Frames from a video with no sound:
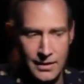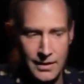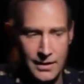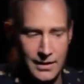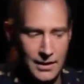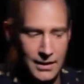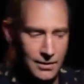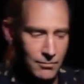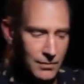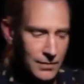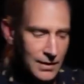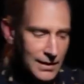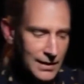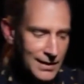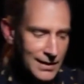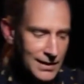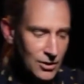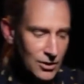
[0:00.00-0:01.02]

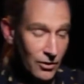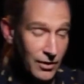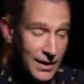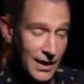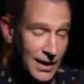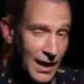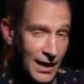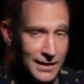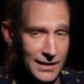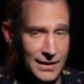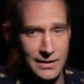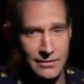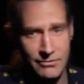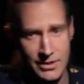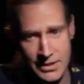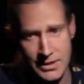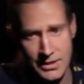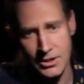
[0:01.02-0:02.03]
The cognitive
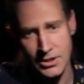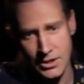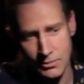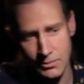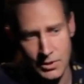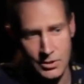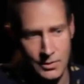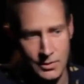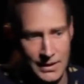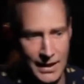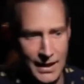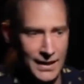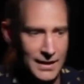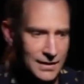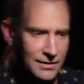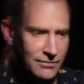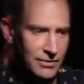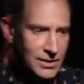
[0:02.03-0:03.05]
distinction between
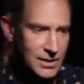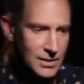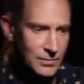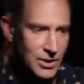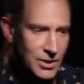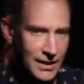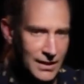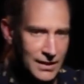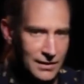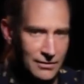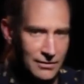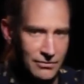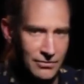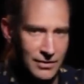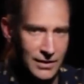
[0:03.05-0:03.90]
additive and subtractive